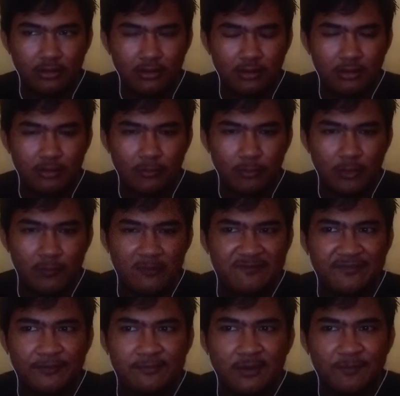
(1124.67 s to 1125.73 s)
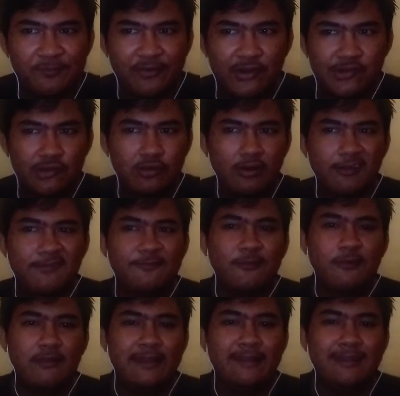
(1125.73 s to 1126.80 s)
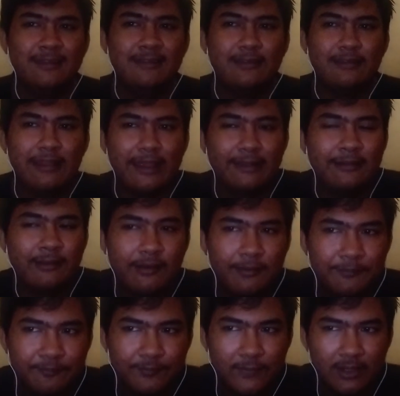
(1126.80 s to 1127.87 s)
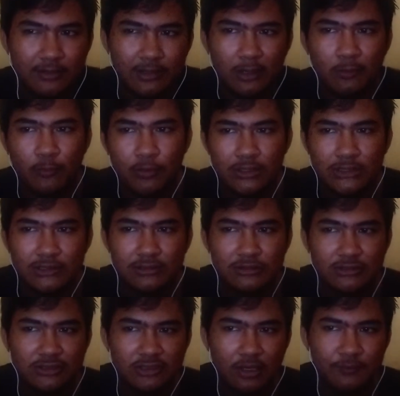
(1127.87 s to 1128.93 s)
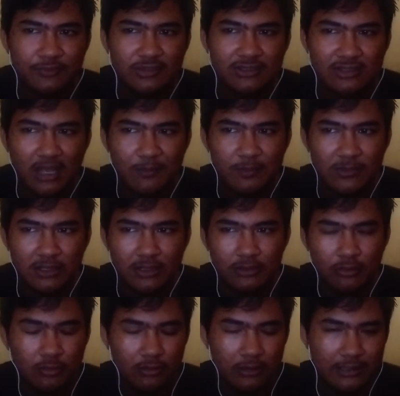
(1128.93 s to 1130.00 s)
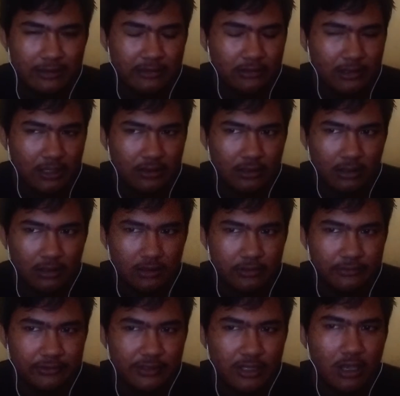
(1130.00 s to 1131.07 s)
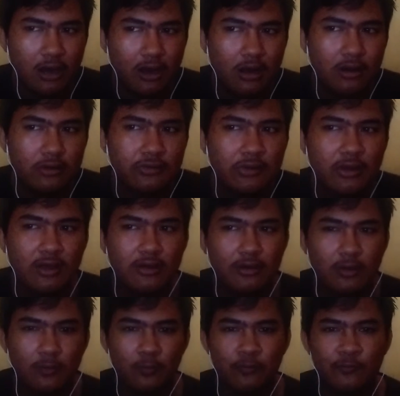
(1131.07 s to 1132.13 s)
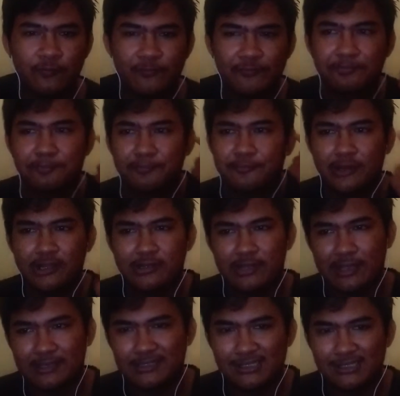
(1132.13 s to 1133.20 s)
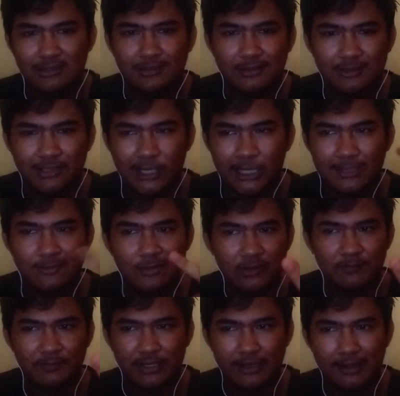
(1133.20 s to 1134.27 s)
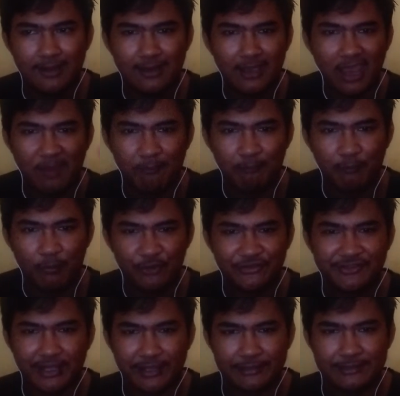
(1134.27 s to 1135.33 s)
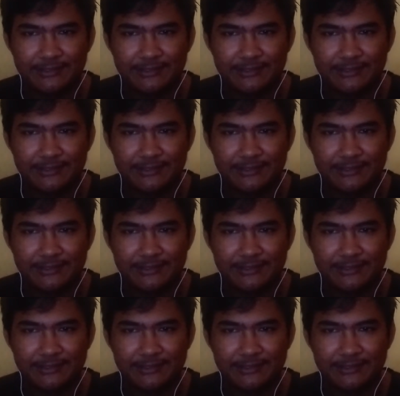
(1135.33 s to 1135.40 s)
We move up the procedure of collecting data. There were some steps in collecting data. They are pre-test, treatment, post-test.